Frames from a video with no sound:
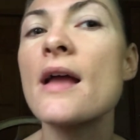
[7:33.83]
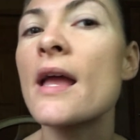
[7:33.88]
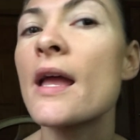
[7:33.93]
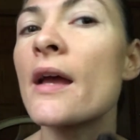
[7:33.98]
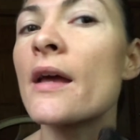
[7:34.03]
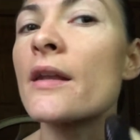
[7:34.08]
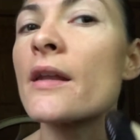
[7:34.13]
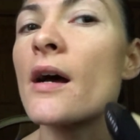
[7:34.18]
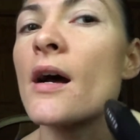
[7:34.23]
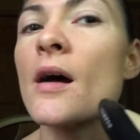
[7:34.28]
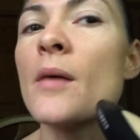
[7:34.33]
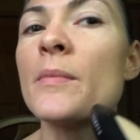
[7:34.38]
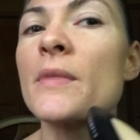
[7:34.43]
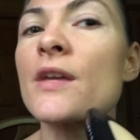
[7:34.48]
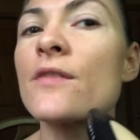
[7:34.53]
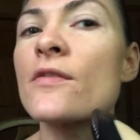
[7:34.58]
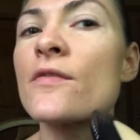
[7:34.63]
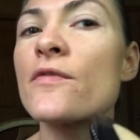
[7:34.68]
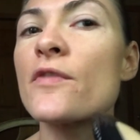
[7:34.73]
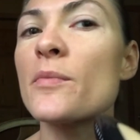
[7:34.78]
And
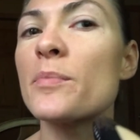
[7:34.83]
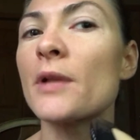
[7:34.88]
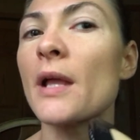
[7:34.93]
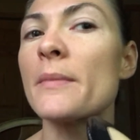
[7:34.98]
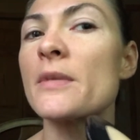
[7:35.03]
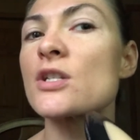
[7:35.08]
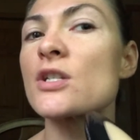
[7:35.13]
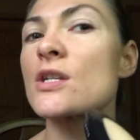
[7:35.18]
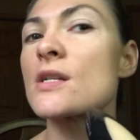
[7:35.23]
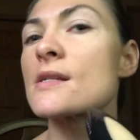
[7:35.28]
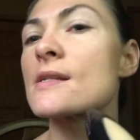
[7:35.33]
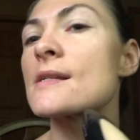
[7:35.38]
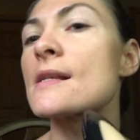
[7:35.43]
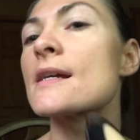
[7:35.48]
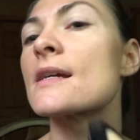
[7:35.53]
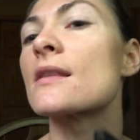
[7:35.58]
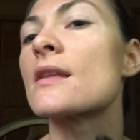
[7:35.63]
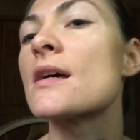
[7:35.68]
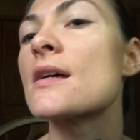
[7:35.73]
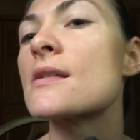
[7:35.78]
even for blemishes
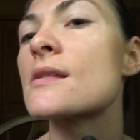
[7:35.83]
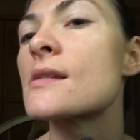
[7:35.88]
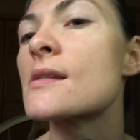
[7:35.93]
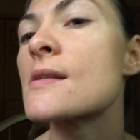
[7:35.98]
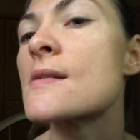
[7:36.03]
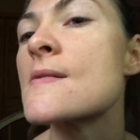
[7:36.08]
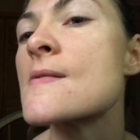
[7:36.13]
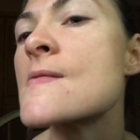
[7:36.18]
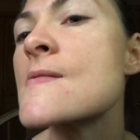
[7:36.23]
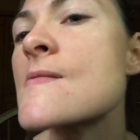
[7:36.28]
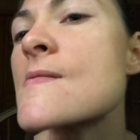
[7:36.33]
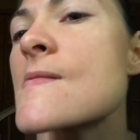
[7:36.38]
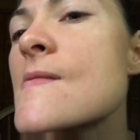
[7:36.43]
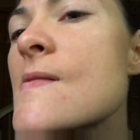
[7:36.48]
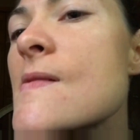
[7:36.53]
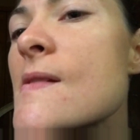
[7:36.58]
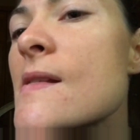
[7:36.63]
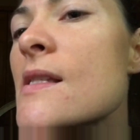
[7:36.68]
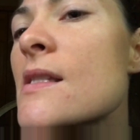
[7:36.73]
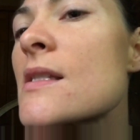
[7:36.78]
like this,
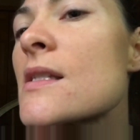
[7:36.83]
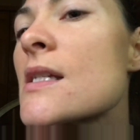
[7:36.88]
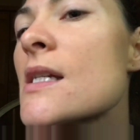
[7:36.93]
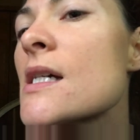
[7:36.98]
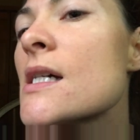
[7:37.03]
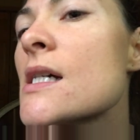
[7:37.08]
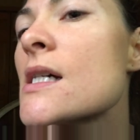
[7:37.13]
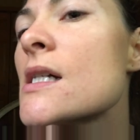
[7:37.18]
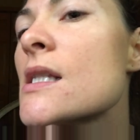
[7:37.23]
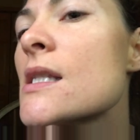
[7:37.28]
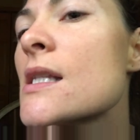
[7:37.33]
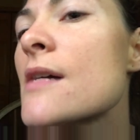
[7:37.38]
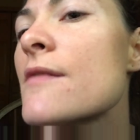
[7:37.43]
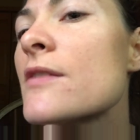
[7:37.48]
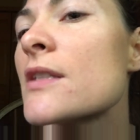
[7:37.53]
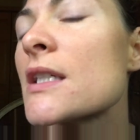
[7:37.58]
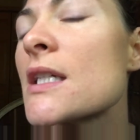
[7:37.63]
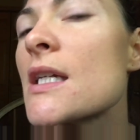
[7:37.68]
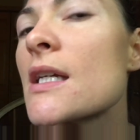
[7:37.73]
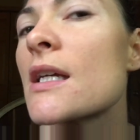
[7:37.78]
yeah,
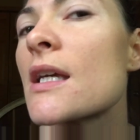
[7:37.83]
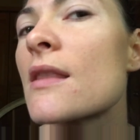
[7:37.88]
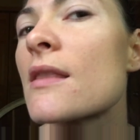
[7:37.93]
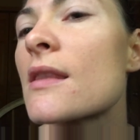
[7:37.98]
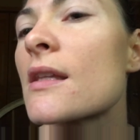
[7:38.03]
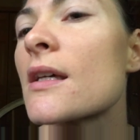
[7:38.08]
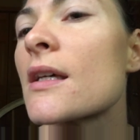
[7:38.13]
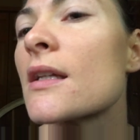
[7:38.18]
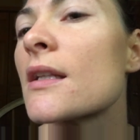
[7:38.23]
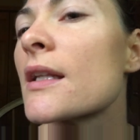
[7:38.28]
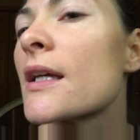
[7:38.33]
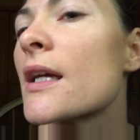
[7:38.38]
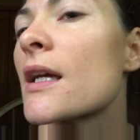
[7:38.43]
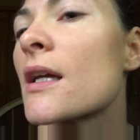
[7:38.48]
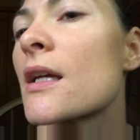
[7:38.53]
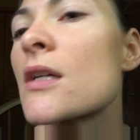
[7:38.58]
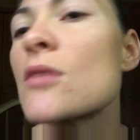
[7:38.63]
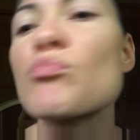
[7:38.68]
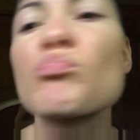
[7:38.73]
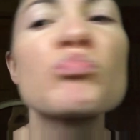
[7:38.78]
lovely. I get the like
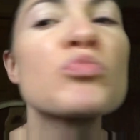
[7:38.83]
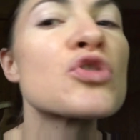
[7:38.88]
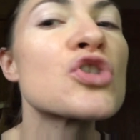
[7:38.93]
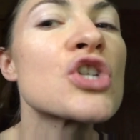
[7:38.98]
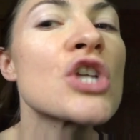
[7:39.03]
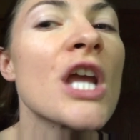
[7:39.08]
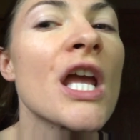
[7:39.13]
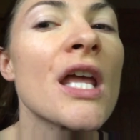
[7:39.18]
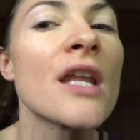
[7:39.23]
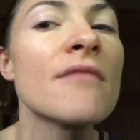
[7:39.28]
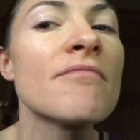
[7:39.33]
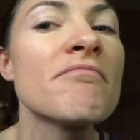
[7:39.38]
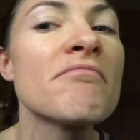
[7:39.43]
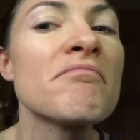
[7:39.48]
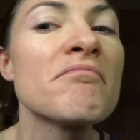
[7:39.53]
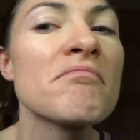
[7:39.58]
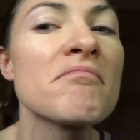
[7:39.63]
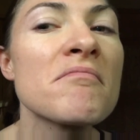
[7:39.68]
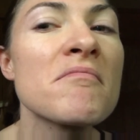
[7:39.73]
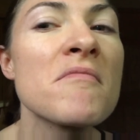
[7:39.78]
chin,
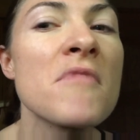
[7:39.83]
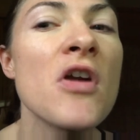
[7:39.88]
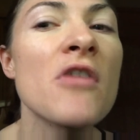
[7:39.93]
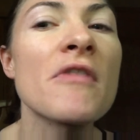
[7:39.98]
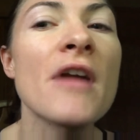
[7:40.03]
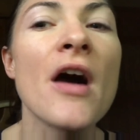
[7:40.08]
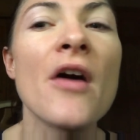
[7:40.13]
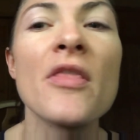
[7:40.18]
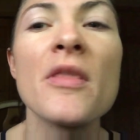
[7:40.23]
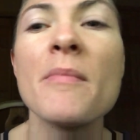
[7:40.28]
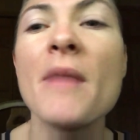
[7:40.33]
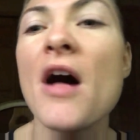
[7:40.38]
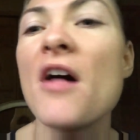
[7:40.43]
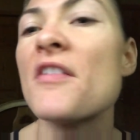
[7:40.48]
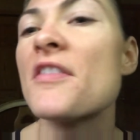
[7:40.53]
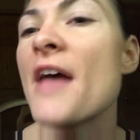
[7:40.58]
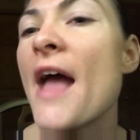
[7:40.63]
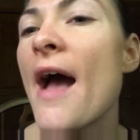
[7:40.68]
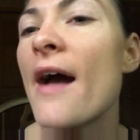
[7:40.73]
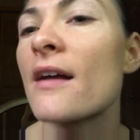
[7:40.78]
around the
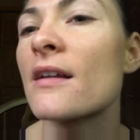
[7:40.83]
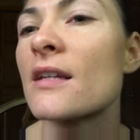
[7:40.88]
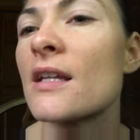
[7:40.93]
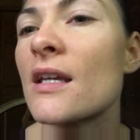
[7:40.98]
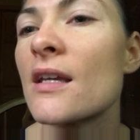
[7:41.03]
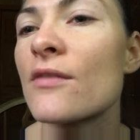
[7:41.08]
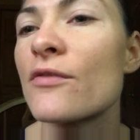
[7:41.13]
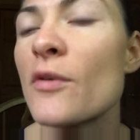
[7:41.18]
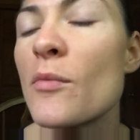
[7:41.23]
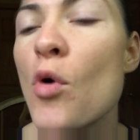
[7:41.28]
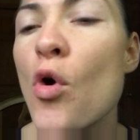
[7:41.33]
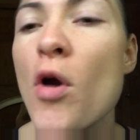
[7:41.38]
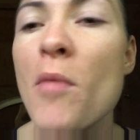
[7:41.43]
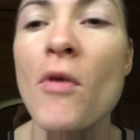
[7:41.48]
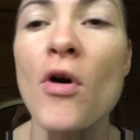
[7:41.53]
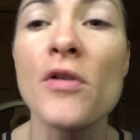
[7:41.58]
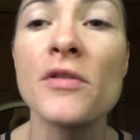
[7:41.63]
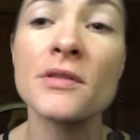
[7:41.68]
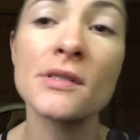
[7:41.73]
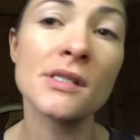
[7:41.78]
mouth acne from
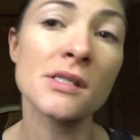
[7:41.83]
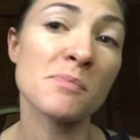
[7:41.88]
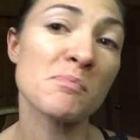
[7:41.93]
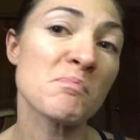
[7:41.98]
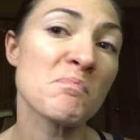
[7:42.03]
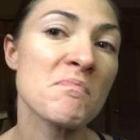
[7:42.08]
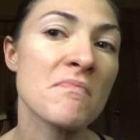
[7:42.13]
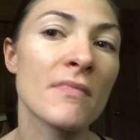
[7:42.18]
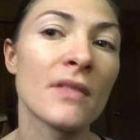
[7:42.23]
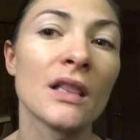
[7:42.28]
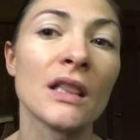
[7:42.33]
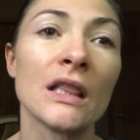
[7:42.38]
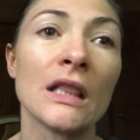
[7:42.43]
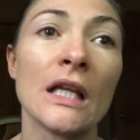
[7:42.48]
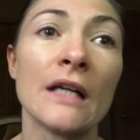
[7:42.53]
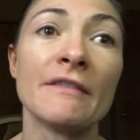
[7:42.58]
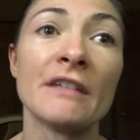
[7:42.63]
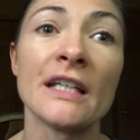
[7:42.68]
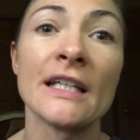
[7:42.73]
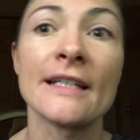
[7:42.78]
hormones.
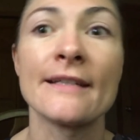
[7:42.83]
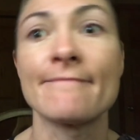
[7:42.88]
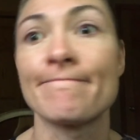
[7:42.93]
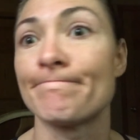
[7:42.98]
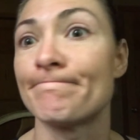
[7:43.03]
Love it.